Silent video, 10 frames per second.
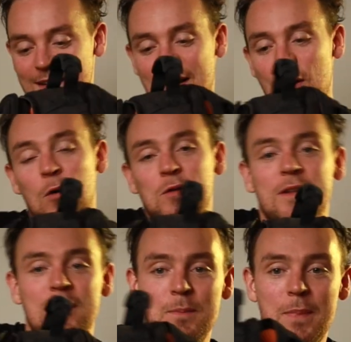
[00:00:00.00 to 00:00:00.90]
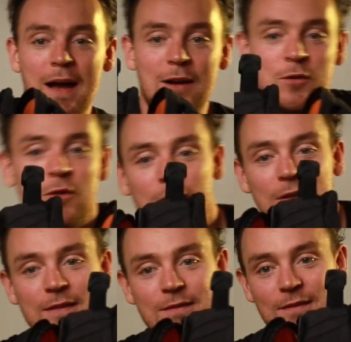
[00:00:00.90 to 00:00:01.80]
holding the back shut,
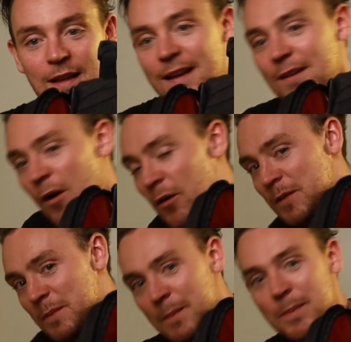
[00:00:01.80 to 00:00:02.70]
like holding my